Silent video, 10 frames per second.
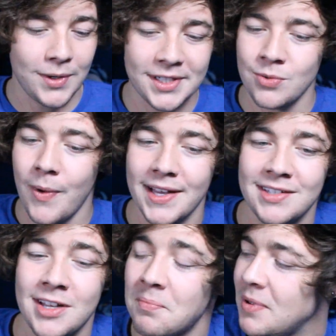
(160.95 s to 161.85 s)
which is why
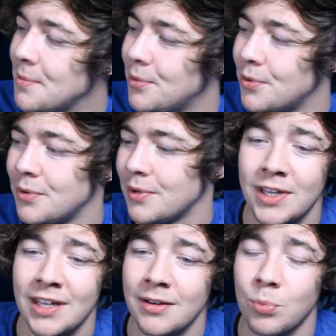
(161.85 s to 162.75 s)
some people
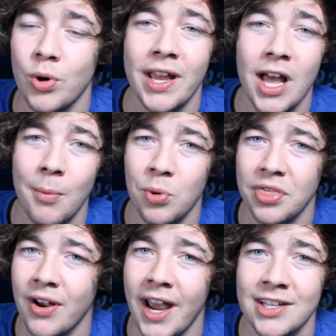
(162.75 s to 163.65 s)
freaking break up
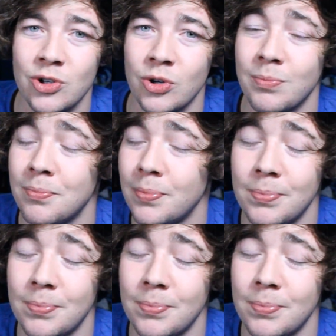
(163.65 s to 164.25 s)
with their high school